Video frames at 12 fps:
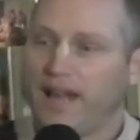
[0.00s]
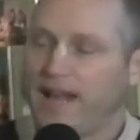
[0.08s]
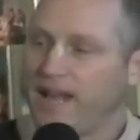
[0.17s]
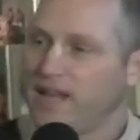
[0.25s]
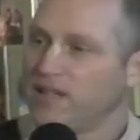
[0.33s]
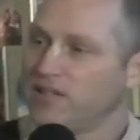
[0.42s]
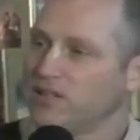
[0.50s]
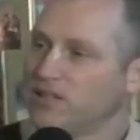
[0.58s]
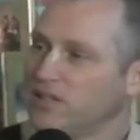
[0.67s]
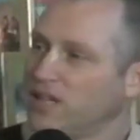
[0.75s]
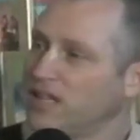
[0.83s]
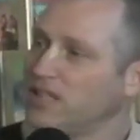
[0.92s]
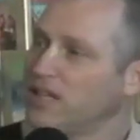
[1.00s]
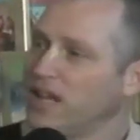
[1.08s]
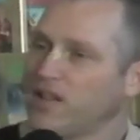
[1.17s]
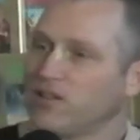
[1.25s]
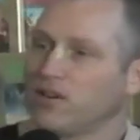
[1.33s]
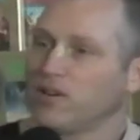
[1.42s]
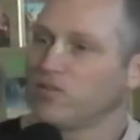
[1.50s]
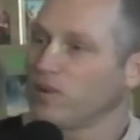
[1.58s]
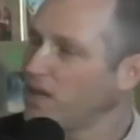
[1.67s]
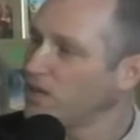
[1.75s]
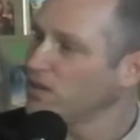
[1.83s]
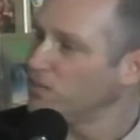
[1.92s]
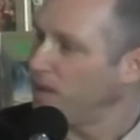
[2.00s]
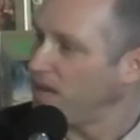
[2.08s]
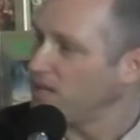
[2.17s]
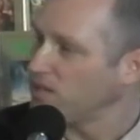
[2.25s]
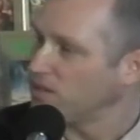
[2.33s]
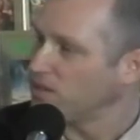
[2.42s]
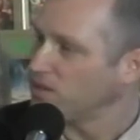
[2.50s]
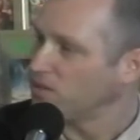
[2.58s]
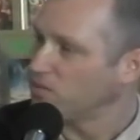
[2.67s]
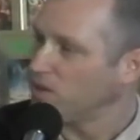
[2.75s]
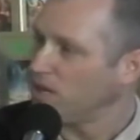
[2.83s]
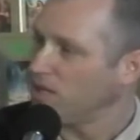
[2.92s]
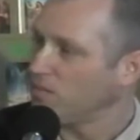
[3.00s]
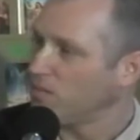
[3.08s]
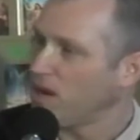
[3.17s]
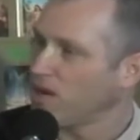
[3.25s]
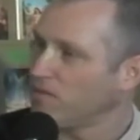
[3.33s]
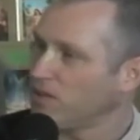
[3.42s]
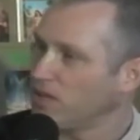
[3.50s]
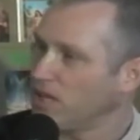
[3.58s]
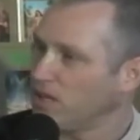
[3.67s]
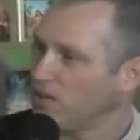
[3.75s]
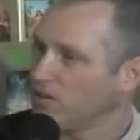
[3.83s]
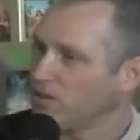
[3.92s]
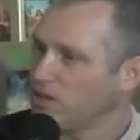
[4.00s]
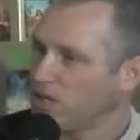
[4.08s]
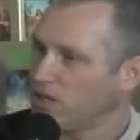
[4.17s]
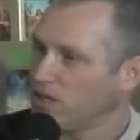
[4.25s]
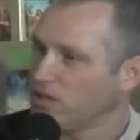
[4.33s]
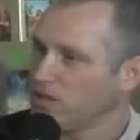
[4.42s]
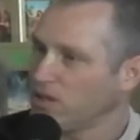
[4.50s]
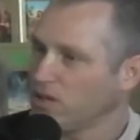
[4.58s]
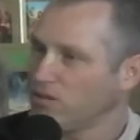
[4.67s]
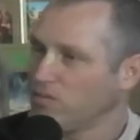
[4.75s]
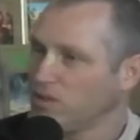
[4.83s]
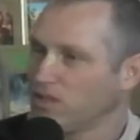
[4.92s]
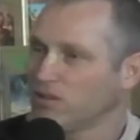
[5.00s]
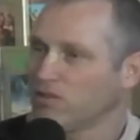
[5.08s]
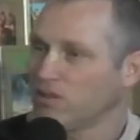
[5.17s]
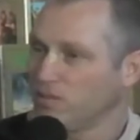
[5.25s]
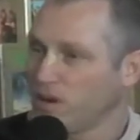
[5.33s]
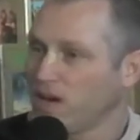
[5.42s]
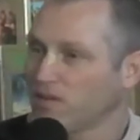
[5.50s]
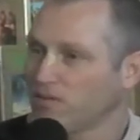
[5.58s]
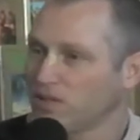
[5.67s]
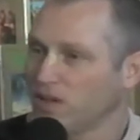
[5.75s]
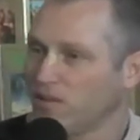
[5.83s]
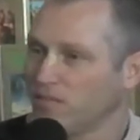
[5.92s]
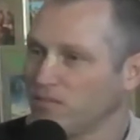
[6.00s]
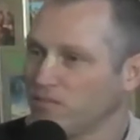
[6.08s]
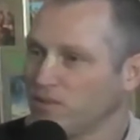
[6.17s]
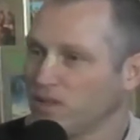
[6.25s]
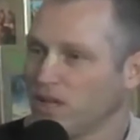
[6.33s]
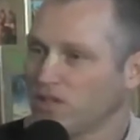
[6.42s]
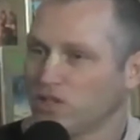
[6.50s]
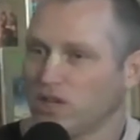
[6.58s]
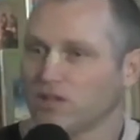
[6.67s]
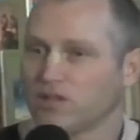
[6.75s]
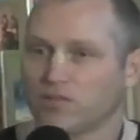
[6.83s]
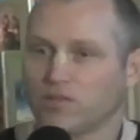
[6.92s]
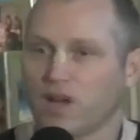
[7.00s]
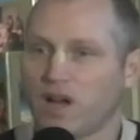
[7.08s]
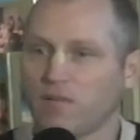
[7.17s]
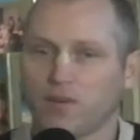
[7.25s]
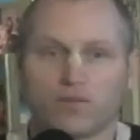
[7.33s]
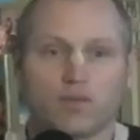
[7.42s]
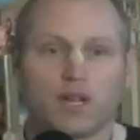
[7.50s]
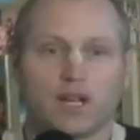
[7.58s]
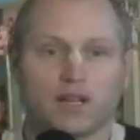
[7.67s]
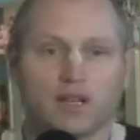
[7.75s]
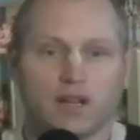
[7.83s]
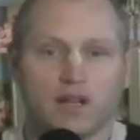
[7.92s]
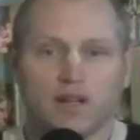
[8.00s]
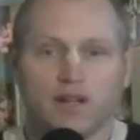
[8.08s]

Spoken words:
and get together on a regular basis to read the Bhagavad Gita or Chaitanya Charitamrita or the Bhagavatam and share some time and read.